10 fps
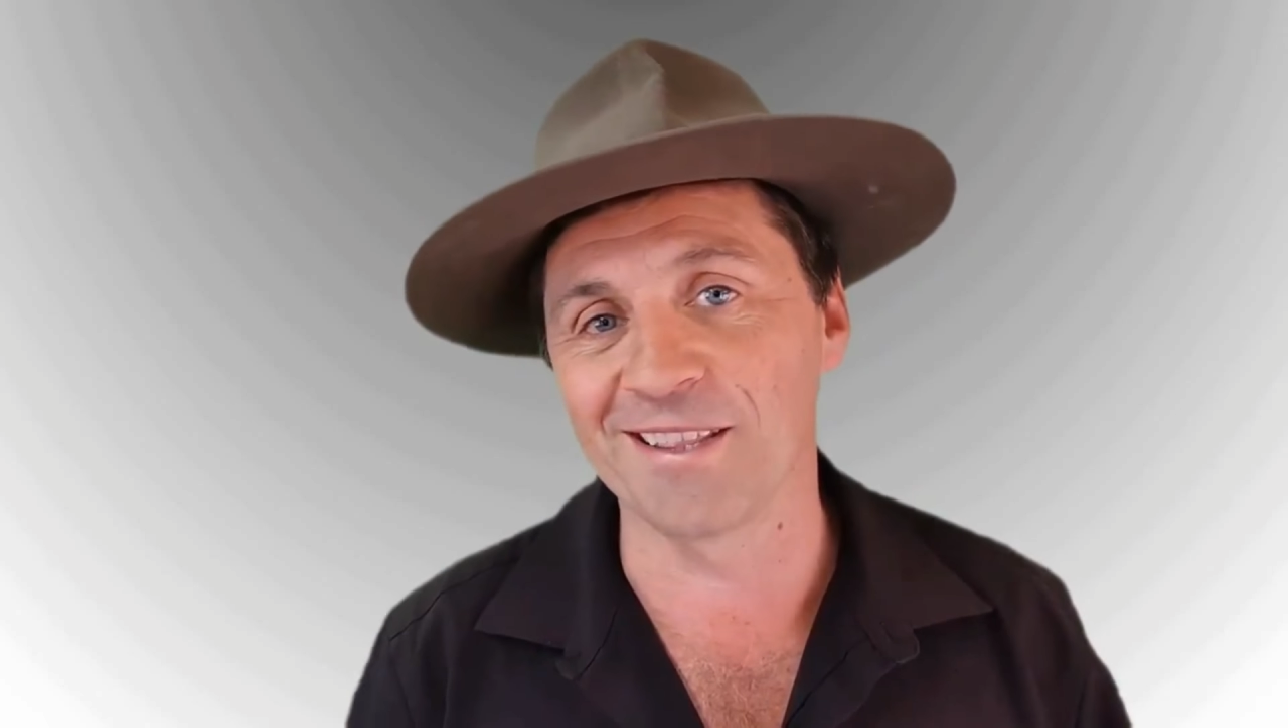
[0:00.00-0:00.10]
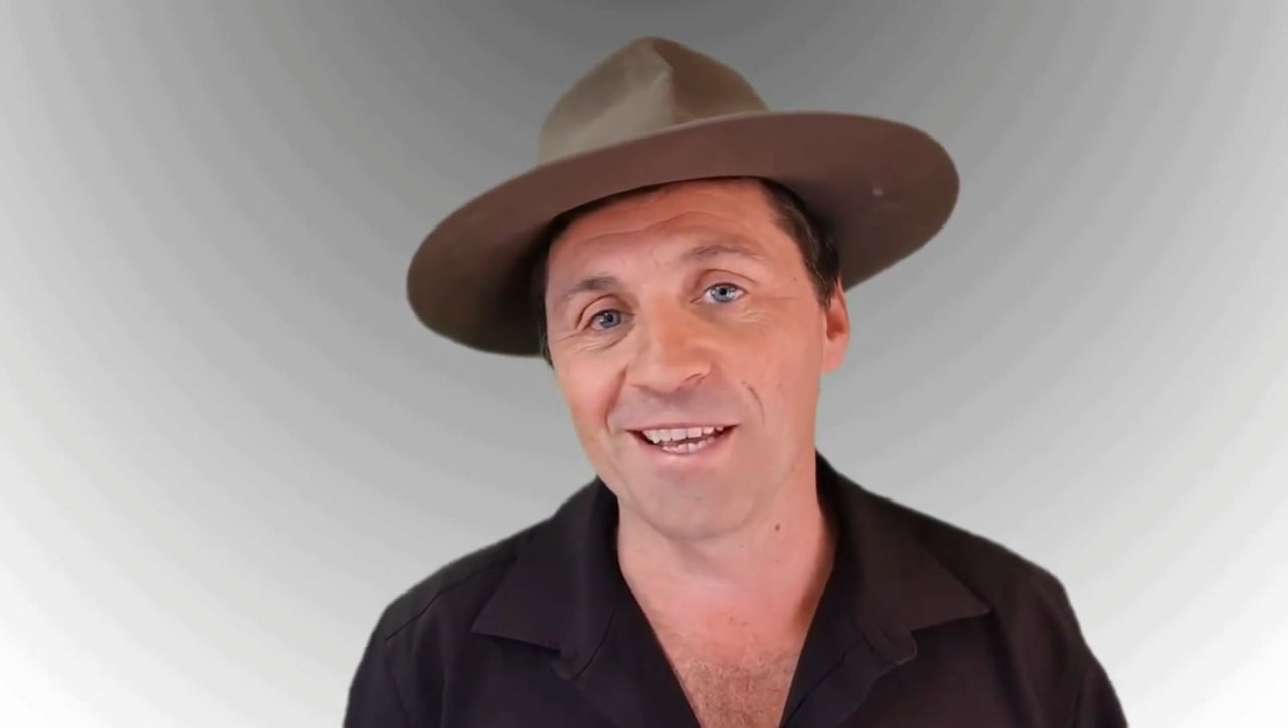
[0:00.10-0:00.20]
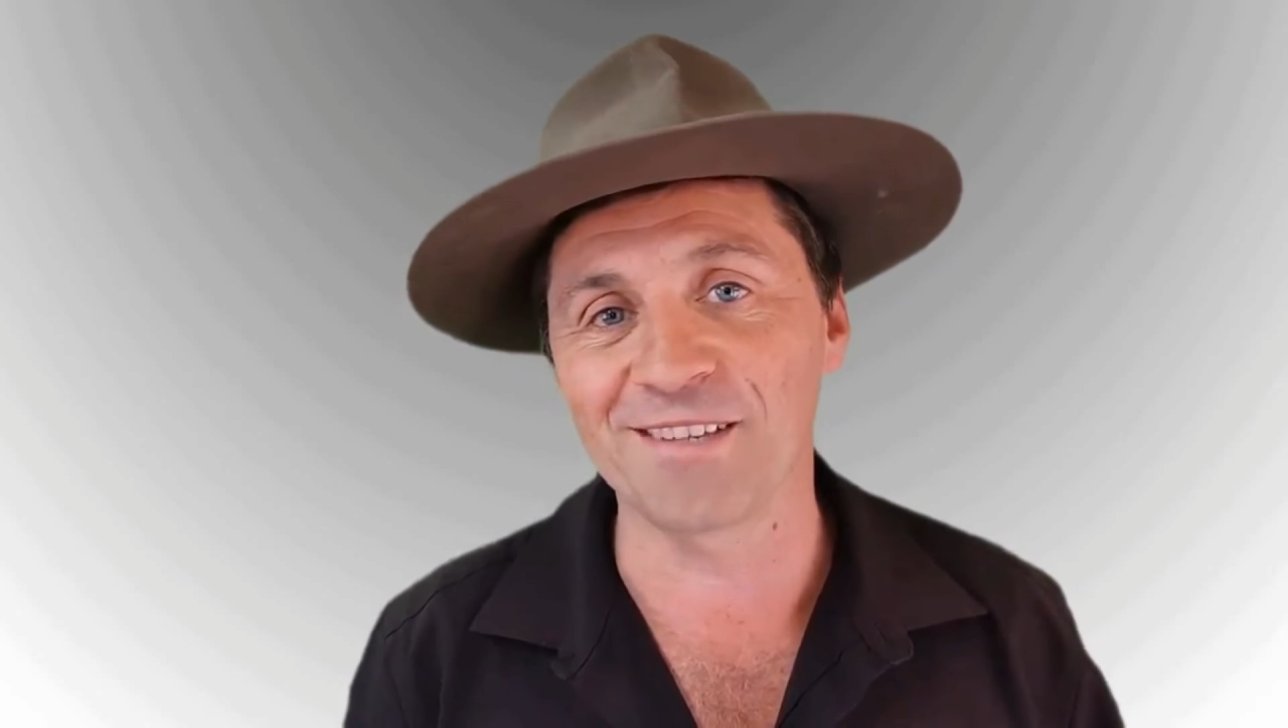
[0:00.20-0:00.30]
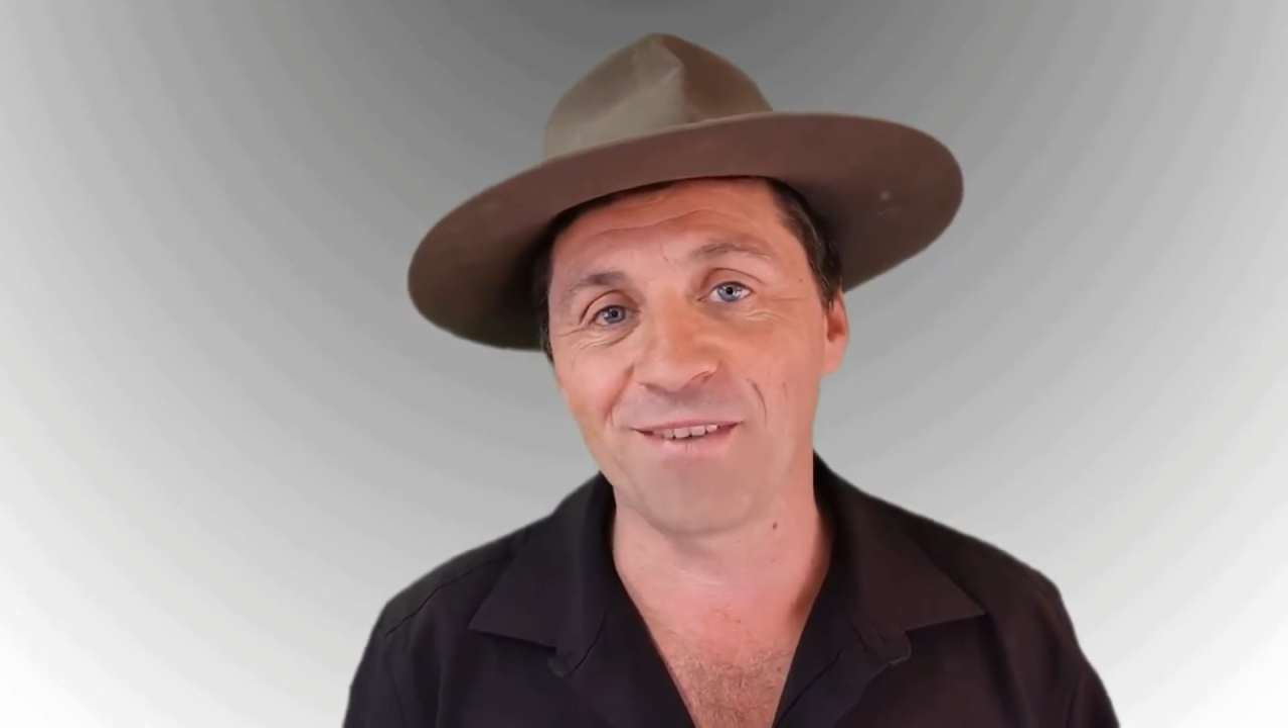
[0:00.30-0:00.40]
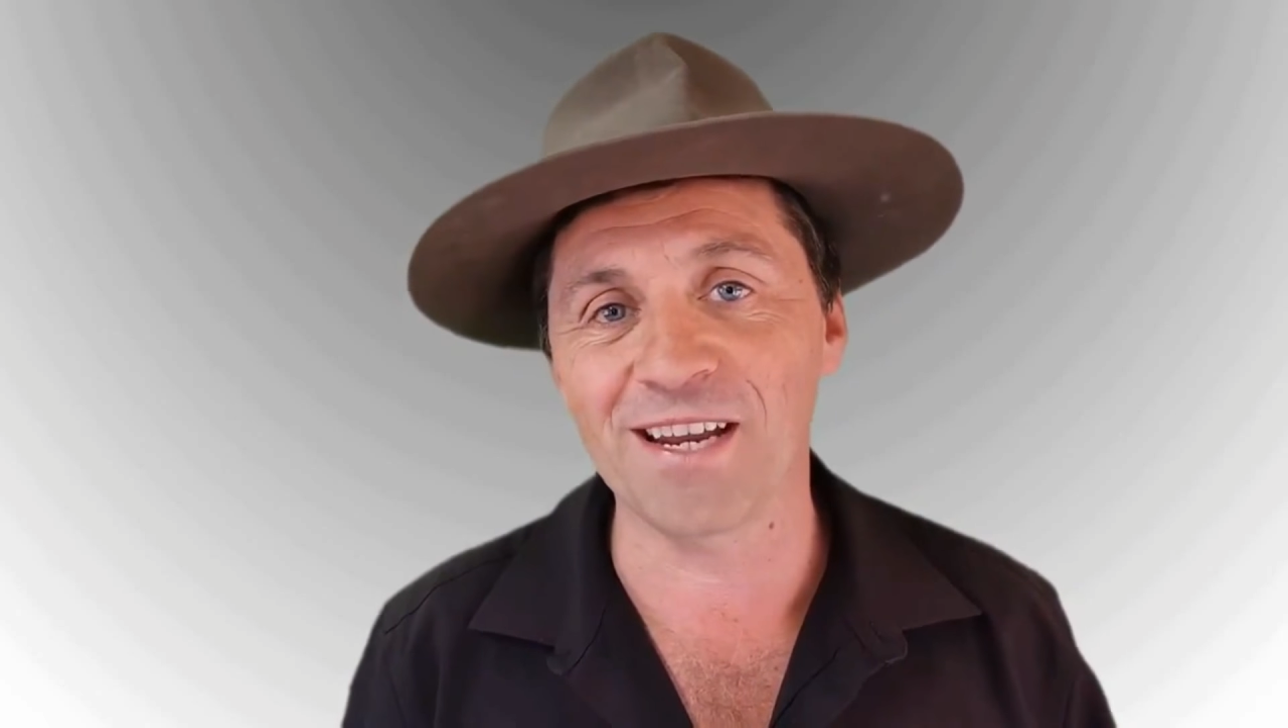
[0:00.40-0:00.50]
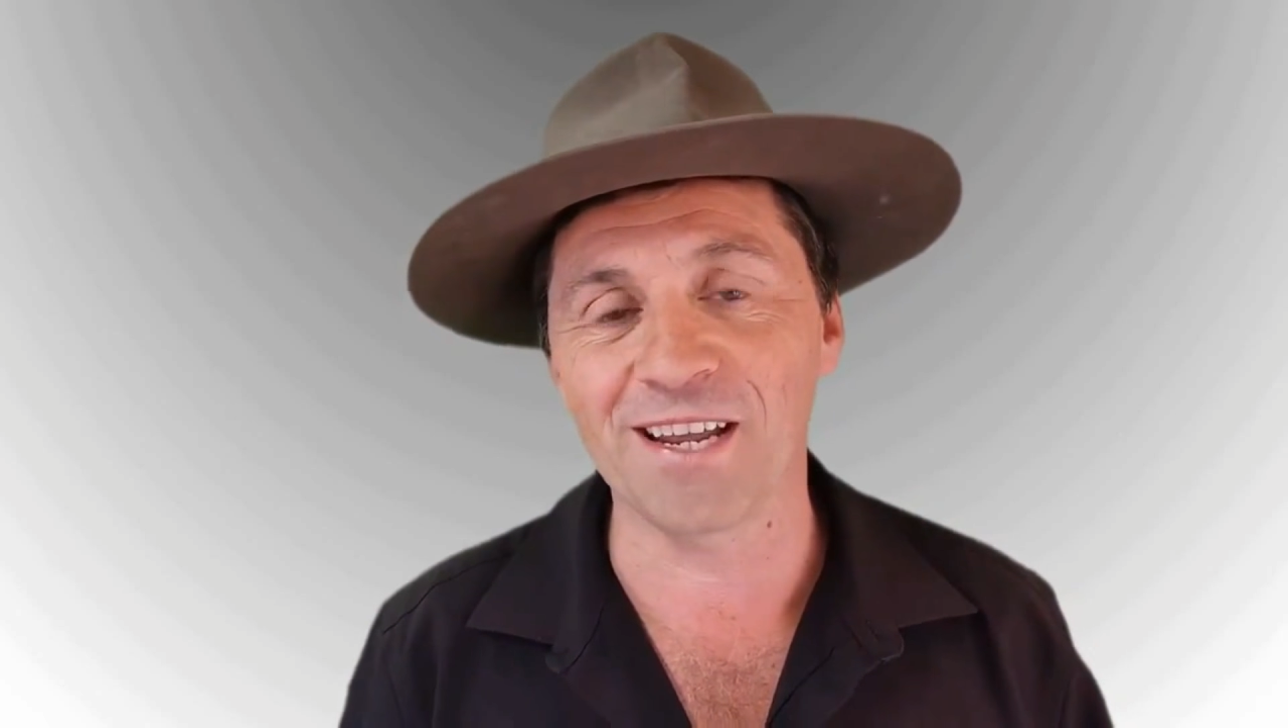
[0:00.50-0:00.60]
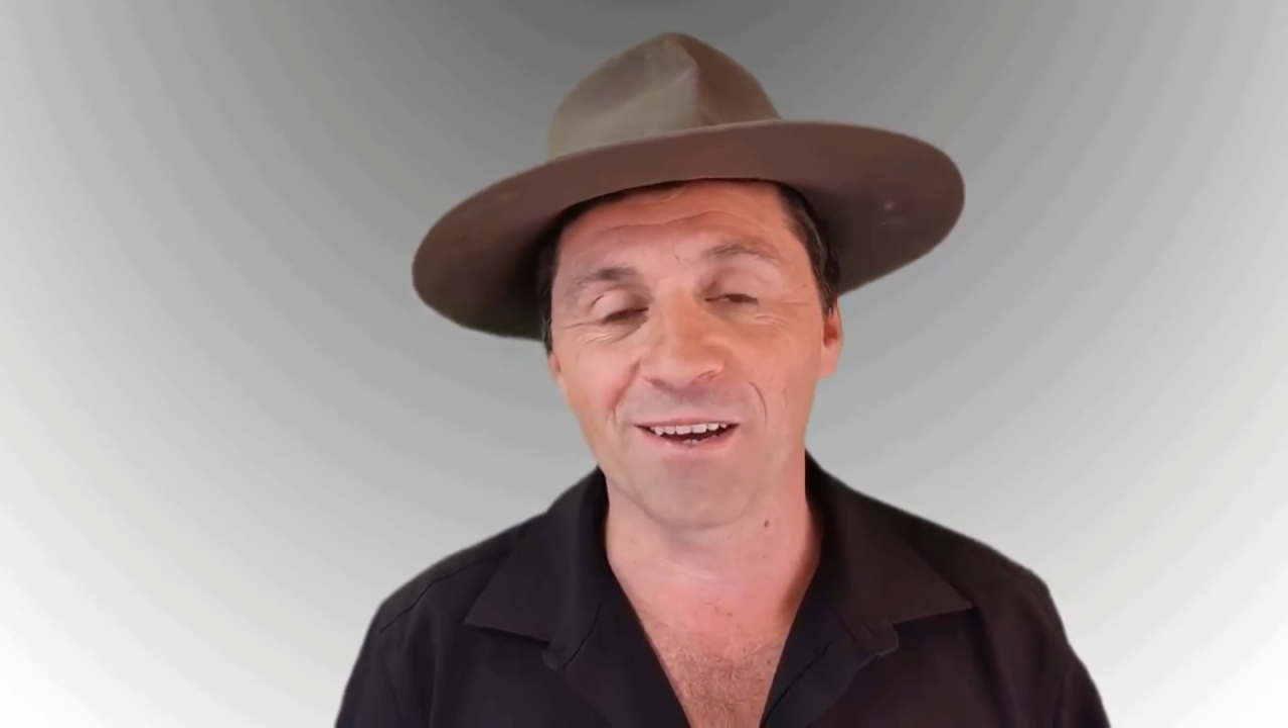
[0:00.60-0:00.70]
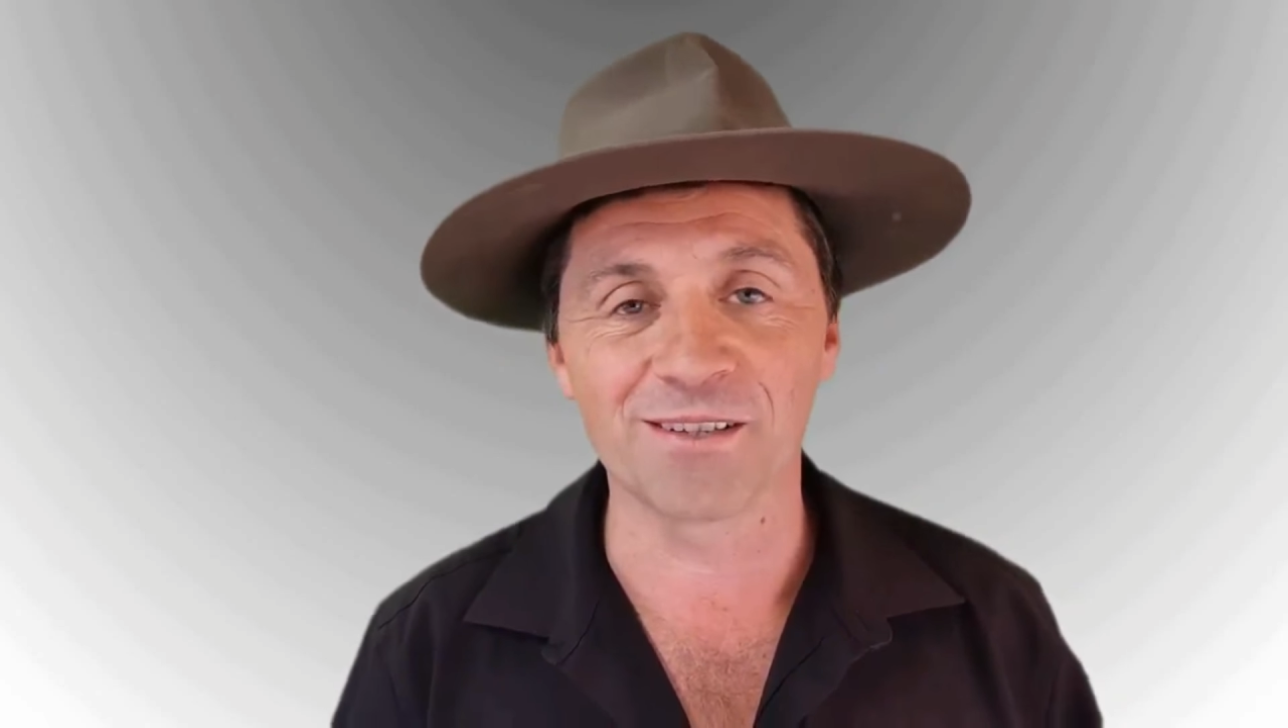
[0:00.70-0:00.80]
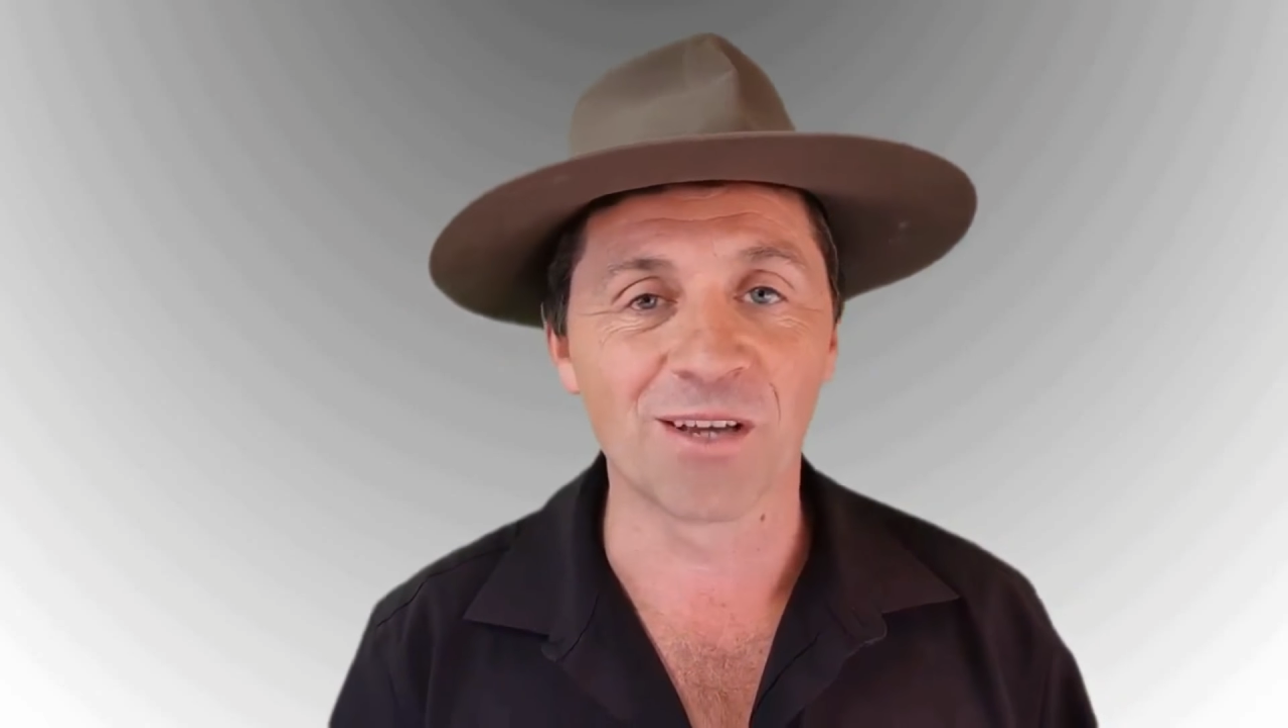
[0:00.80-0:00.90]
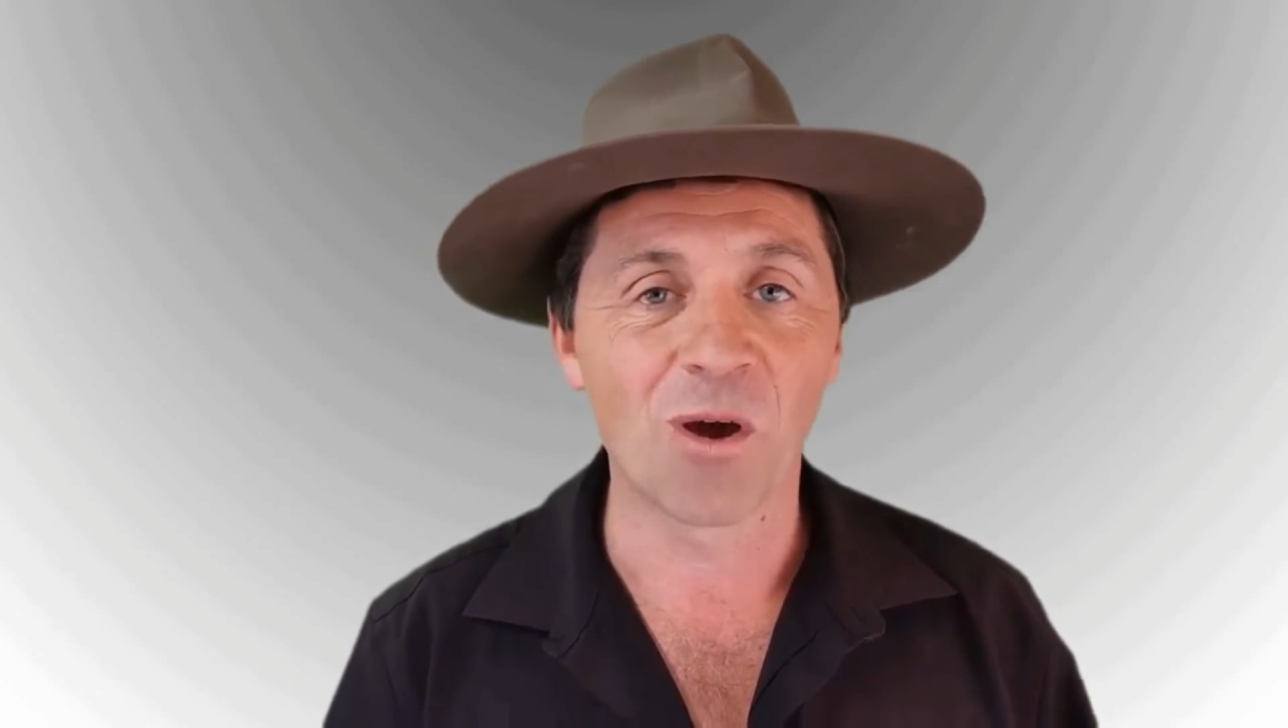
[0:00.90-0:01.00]
in these
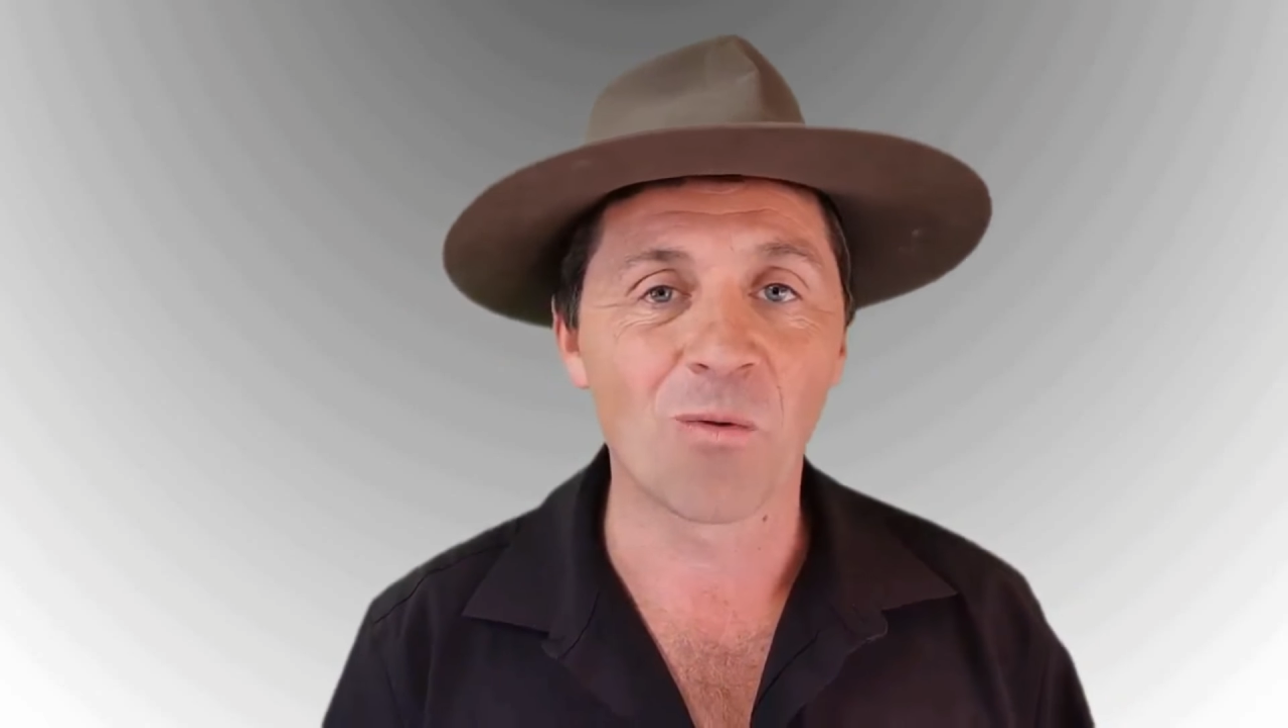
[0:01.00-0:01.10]
videos,